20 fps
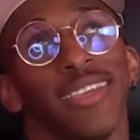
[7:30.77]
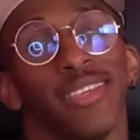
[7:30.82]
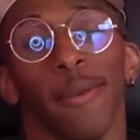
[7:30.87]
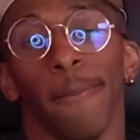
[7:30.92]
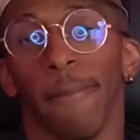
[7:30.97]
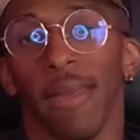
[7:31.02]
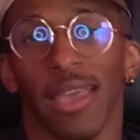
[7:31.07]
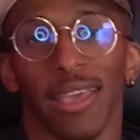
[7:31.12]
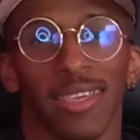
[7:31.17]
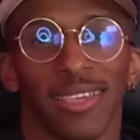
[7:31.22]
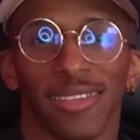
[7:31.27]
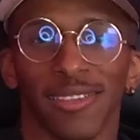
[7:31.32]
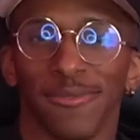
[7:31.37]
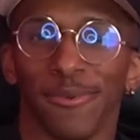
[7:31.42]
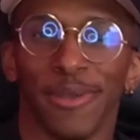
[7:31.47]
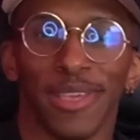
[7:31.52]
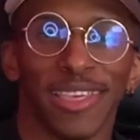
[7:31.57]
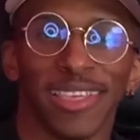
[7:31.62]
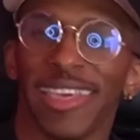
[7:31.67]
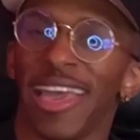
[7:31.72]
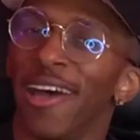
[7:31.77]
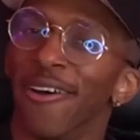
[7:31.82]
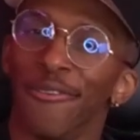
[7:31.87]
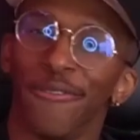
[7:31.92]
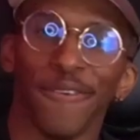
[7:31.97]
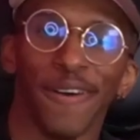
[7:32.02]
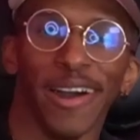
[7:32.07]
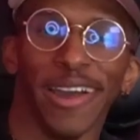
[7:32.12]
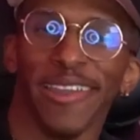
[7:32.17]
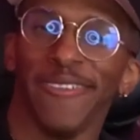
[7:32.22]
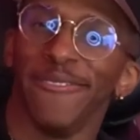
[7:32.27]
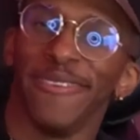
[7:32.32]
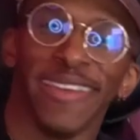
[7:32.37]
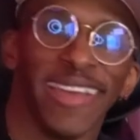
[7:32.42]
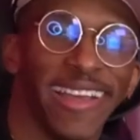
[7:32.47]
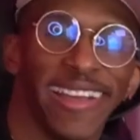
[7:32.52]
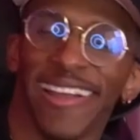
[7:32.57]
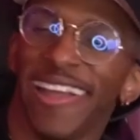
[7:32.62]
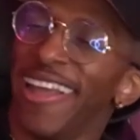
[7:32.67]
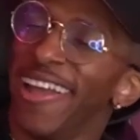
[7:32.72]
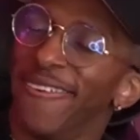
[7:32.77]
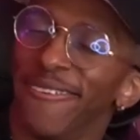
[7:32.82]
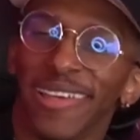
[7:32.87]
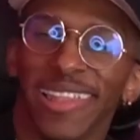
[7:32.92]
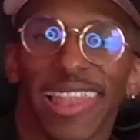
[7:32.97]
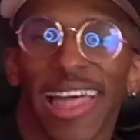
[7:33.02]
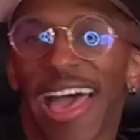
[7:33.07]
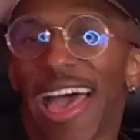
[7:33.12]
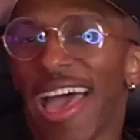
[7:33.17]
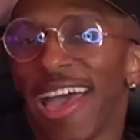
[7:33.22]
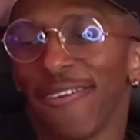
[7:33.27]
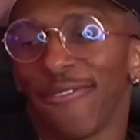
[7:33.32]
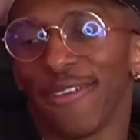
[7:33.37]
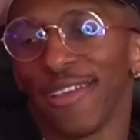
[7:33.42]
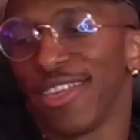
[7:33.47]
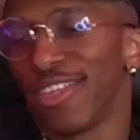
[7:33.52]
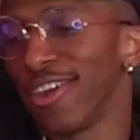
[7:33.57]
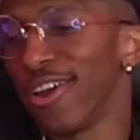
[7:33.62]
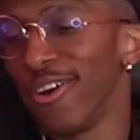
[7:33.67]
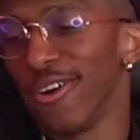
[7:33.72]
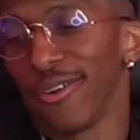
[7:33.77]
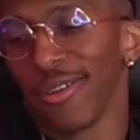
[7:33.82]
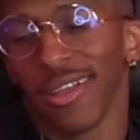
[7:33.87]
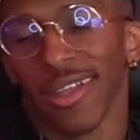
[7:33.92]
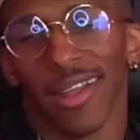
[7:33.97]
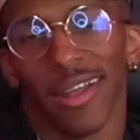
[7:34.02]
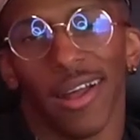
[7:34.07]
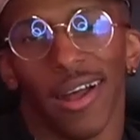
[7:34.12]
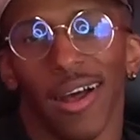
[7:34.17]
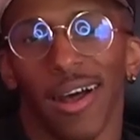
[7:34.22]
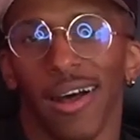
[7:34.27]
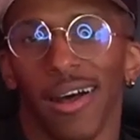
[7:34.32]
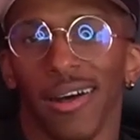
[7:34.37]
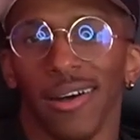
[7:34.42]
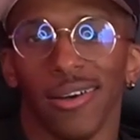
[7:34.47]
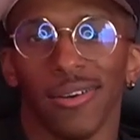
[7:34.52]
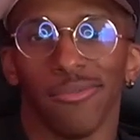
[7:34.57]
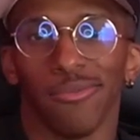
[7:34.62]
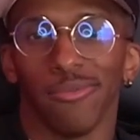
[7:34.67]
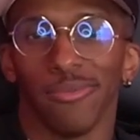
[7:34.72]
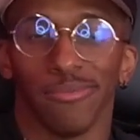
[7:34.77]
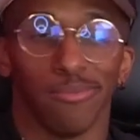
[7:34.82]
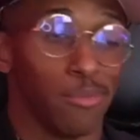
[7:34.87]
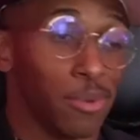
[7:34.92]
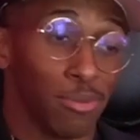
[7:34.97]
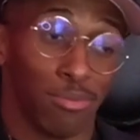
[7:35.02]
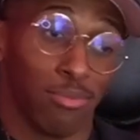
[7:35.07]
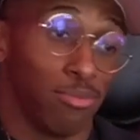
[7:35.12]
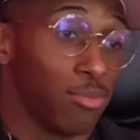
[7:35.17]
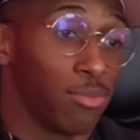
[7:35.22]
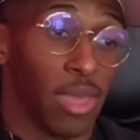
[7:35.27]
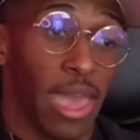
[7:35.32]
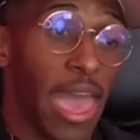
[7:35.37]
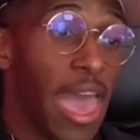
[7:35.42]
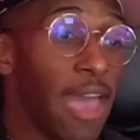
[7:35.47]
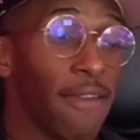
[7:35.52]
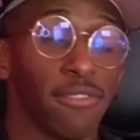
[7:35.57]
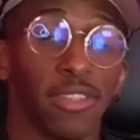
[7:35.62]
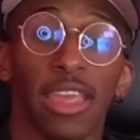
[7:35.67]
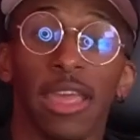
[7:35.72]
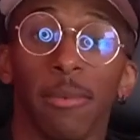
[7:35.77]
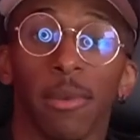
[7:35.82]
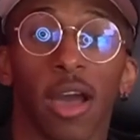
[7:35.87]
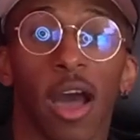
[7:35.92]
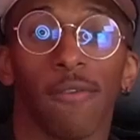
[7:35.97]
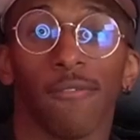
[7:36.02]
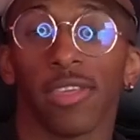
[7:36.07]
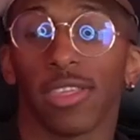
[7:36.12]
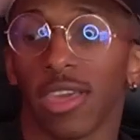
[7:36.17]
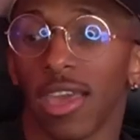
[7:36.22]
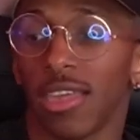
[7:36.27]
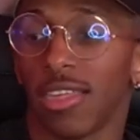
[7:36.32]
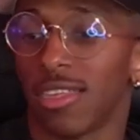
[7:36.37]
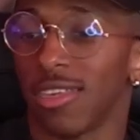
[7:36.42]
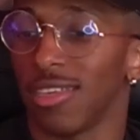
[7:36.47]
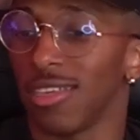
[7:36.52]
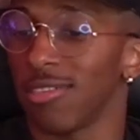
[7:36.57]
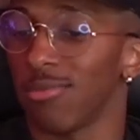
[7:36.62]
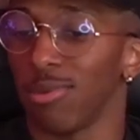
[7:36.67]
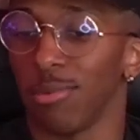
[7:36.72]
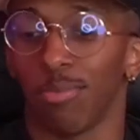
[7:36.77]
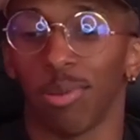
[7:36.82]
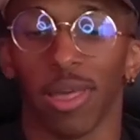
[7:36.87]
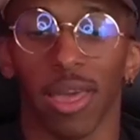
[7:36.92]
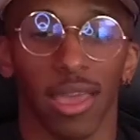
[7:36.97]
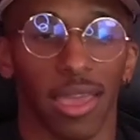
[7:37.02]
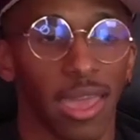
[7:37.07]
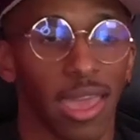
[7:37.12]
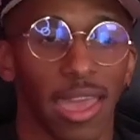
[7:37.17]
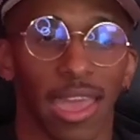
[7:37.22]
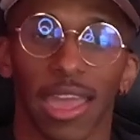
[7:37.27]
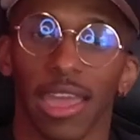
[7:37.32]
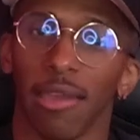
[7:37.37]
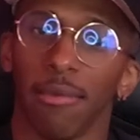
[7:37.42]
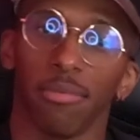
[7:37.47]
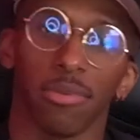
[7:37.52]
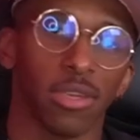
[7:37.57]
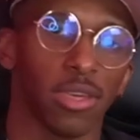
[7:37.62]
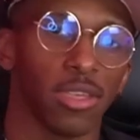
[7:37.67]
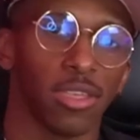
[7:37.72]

is amazing. We just have fun. We laugh, we joke, we have deep conversations, we play games.